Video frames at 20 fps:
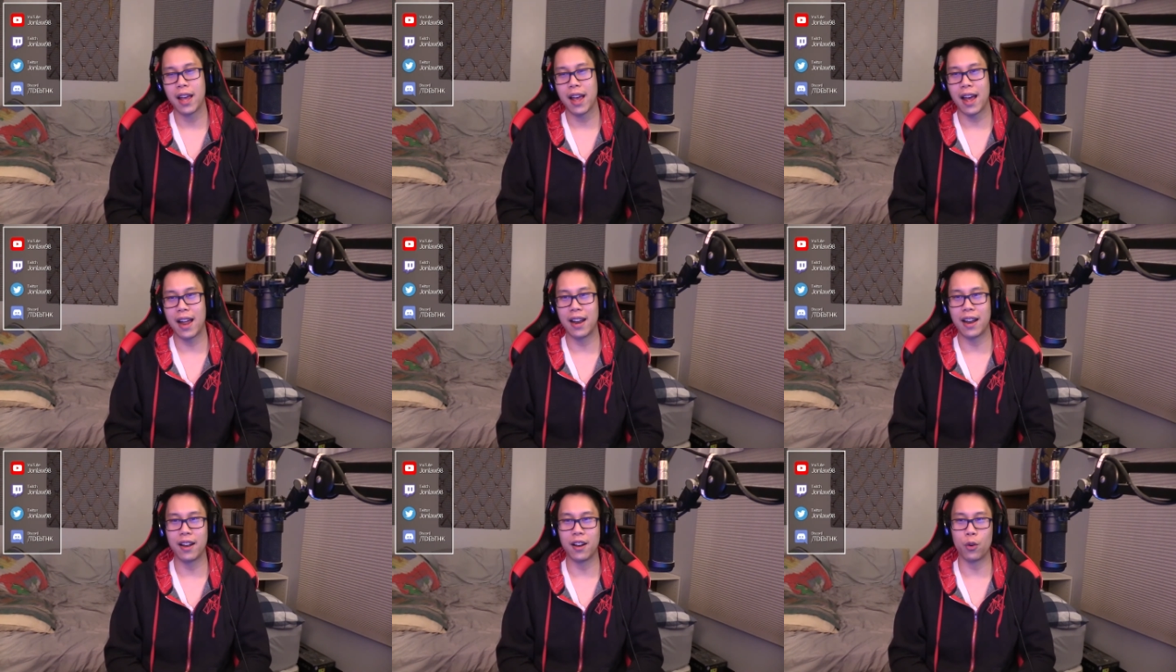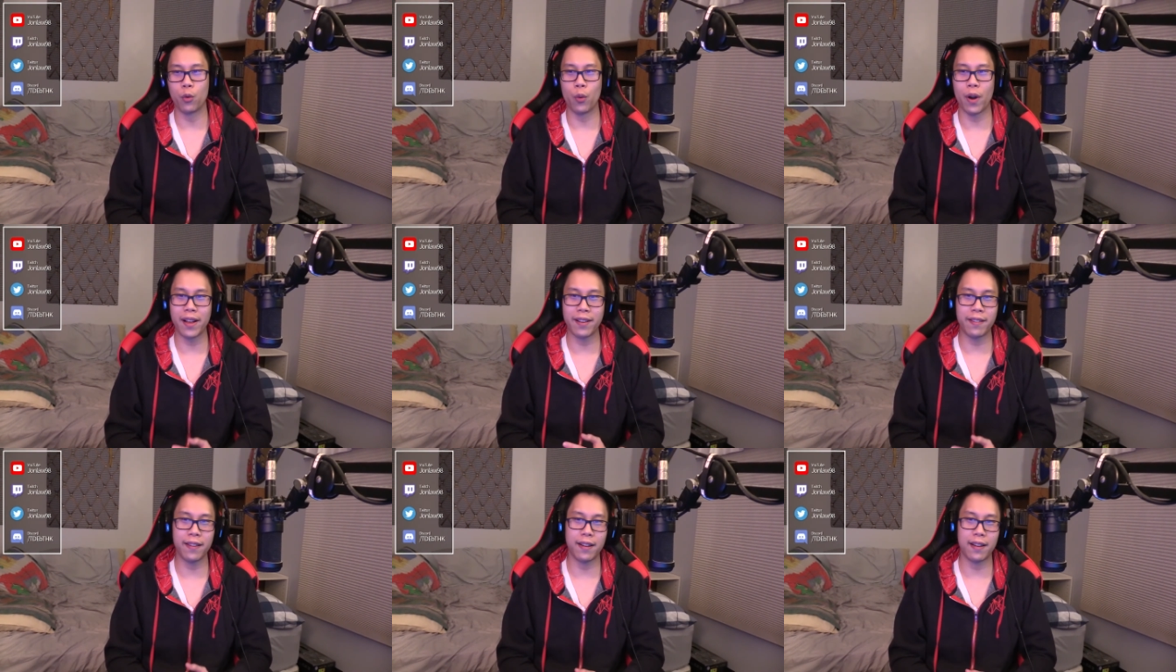And then the
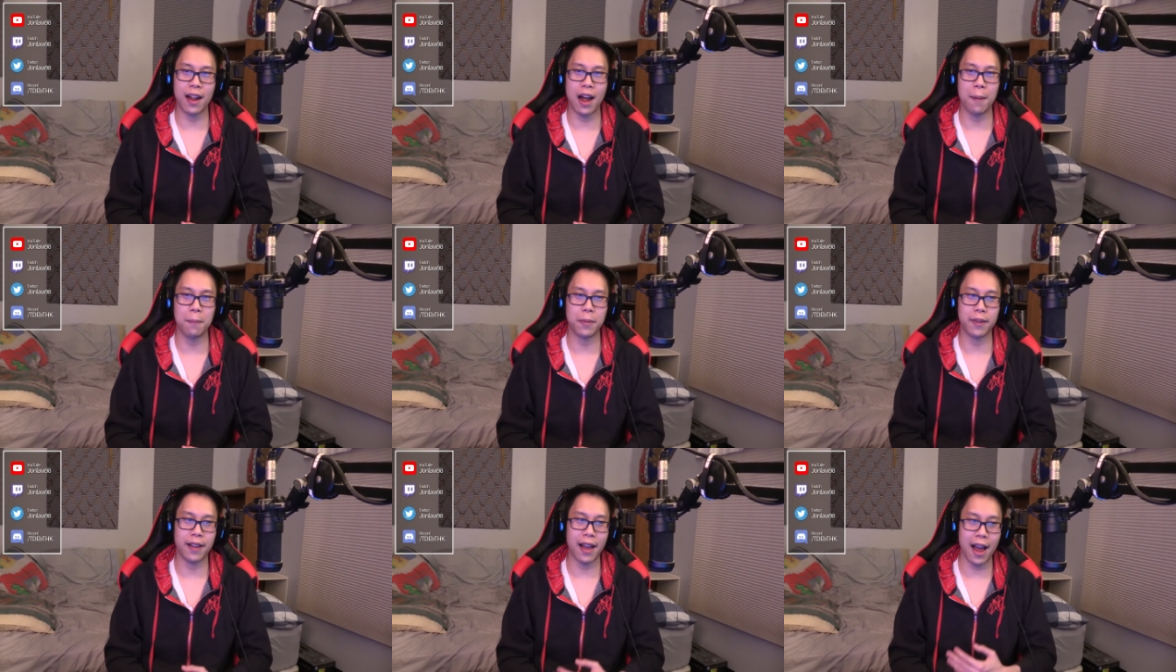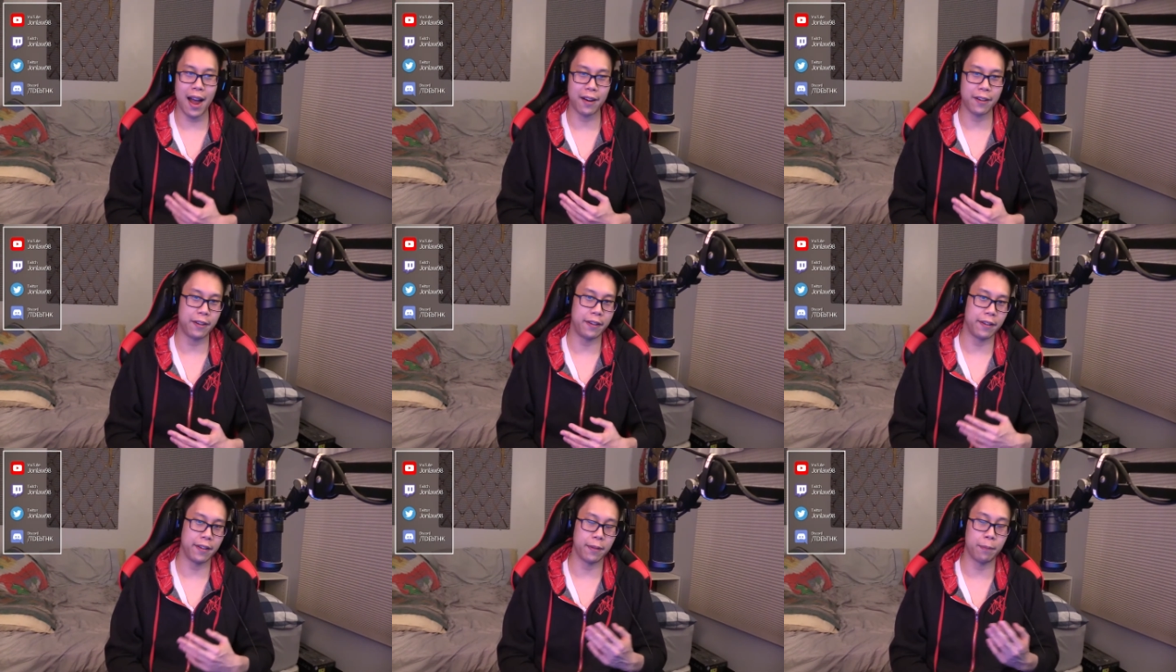rest of the time is
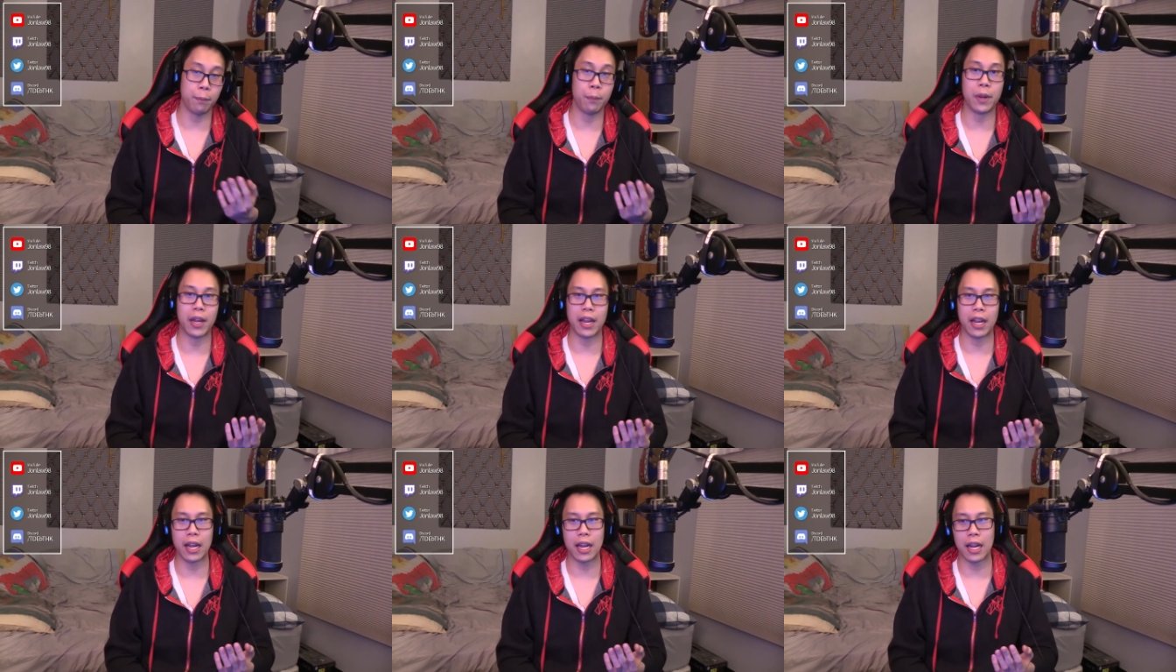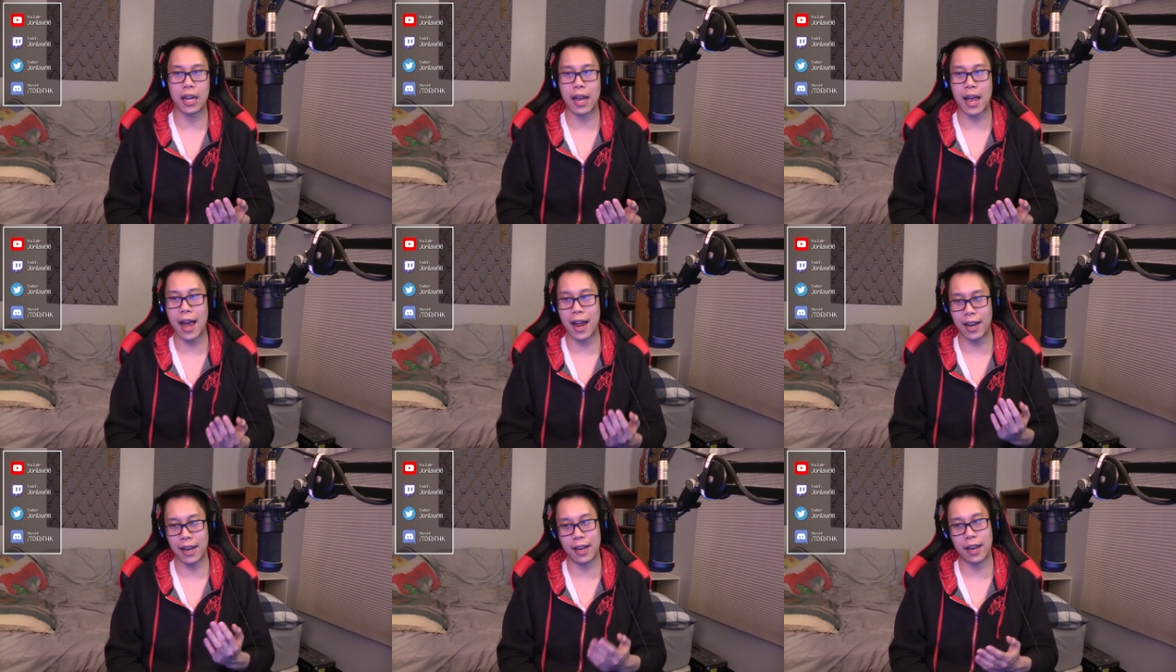actually just me
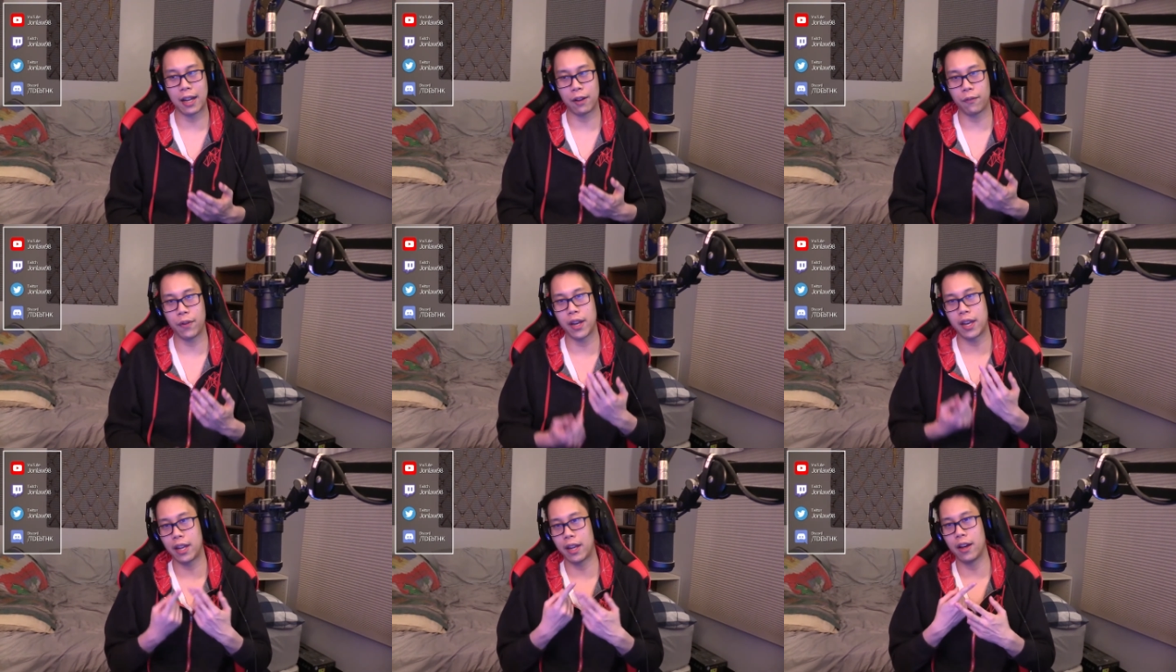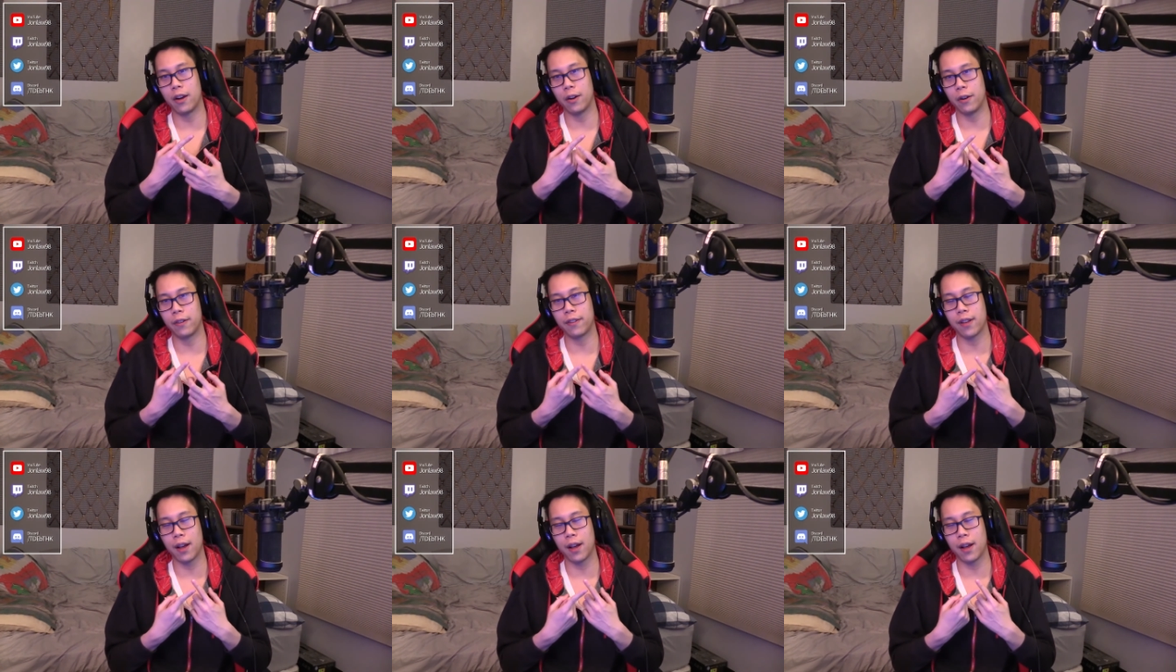editing videos,